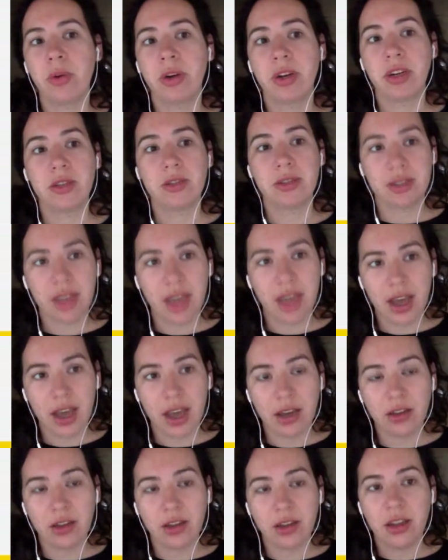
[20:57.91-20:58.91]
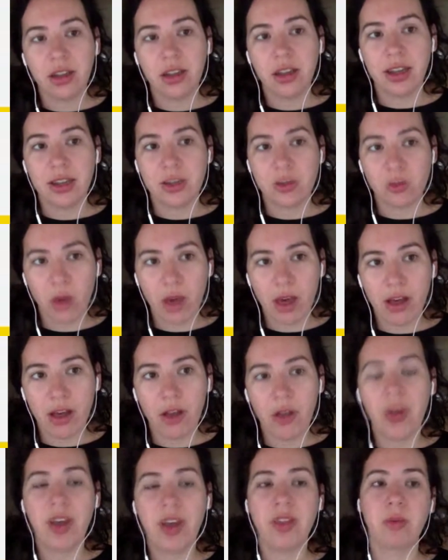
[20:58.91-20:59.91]
we're going to use Slack as
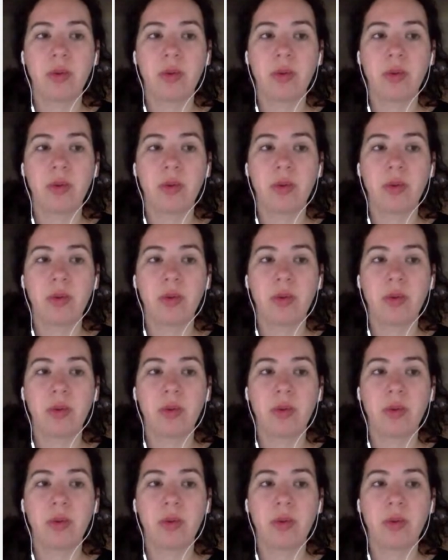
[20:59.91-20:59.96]
well,